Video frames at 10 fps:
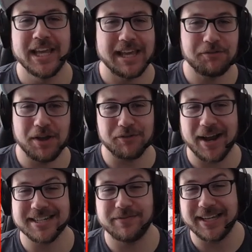If you ever
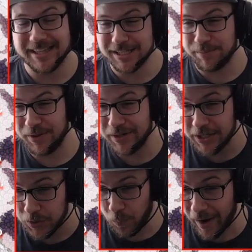activate this ability
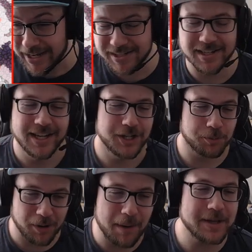twice, you're
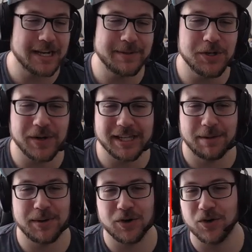probably going to be doing it in the
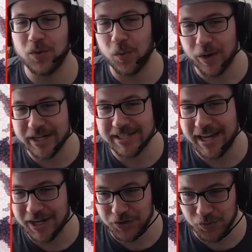mirror or against
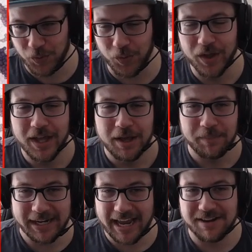hand control.
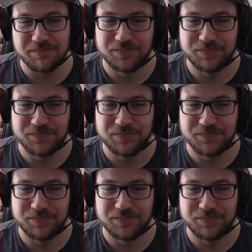But again,